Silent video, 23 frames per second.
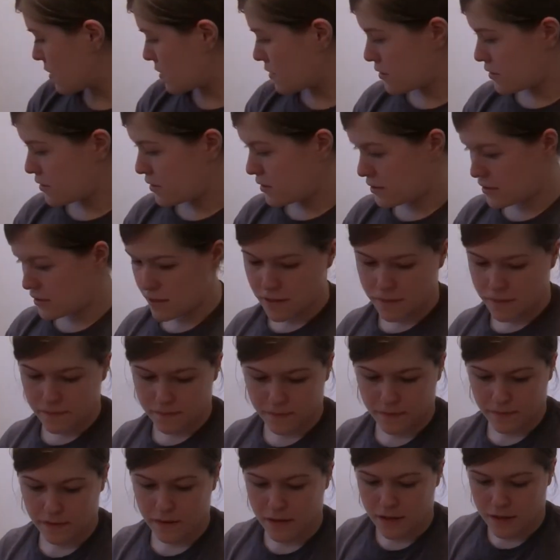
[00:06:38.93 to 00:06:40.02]
That's that.
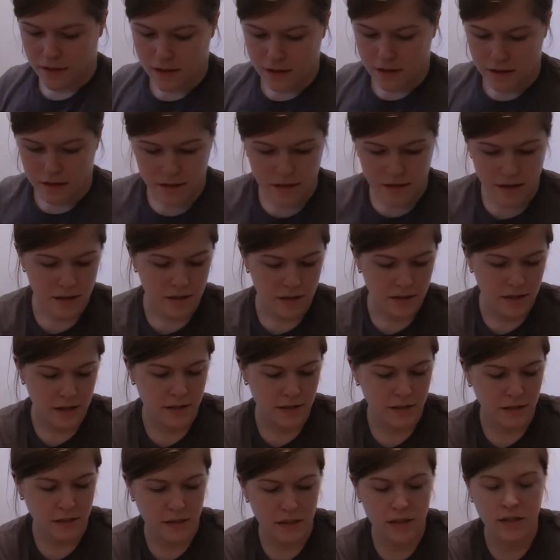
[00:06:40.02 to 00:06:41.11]
And yes, as I
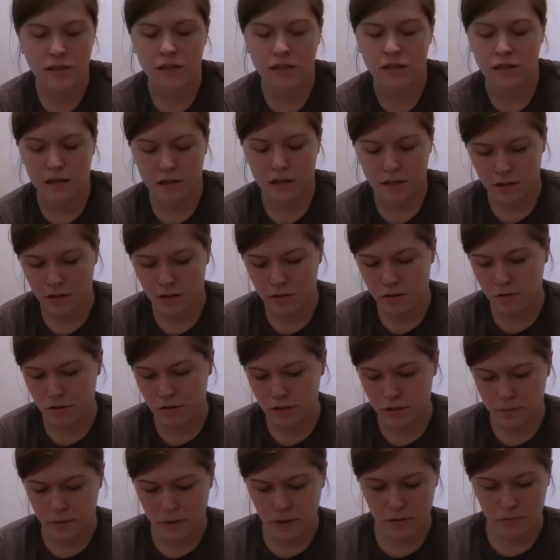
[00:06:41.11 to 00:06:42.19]
said, the
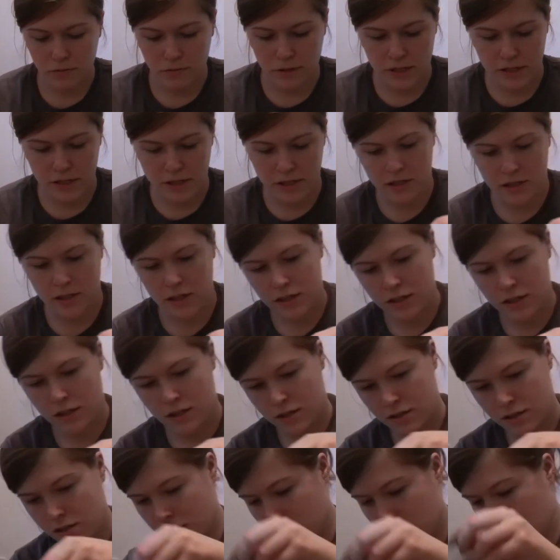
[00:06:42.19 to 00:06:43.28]
coolest part, which is the
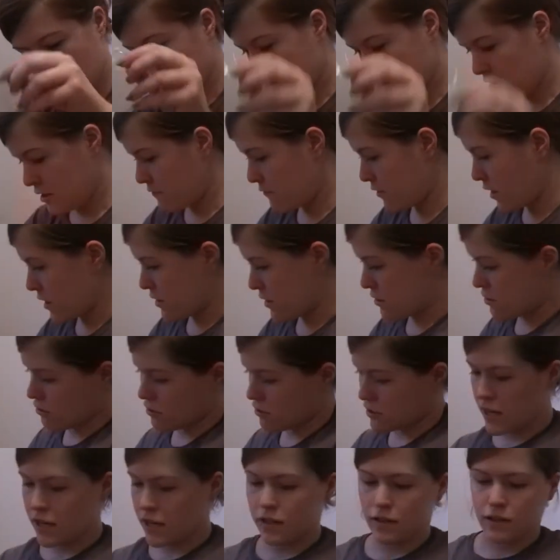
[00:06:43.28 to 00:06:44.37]
Jim Raynor dog
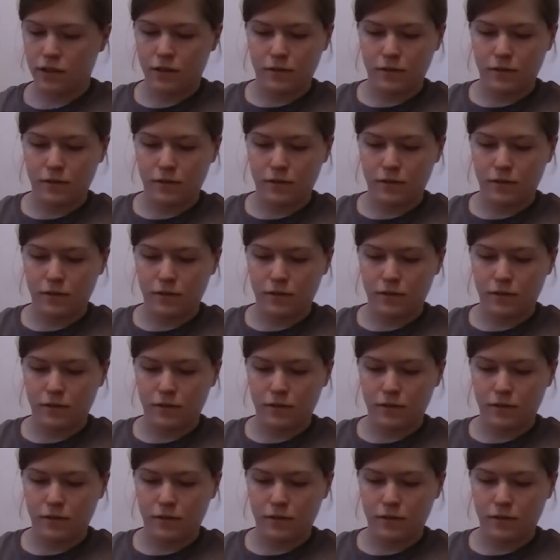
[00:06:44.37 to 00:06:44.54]
tag.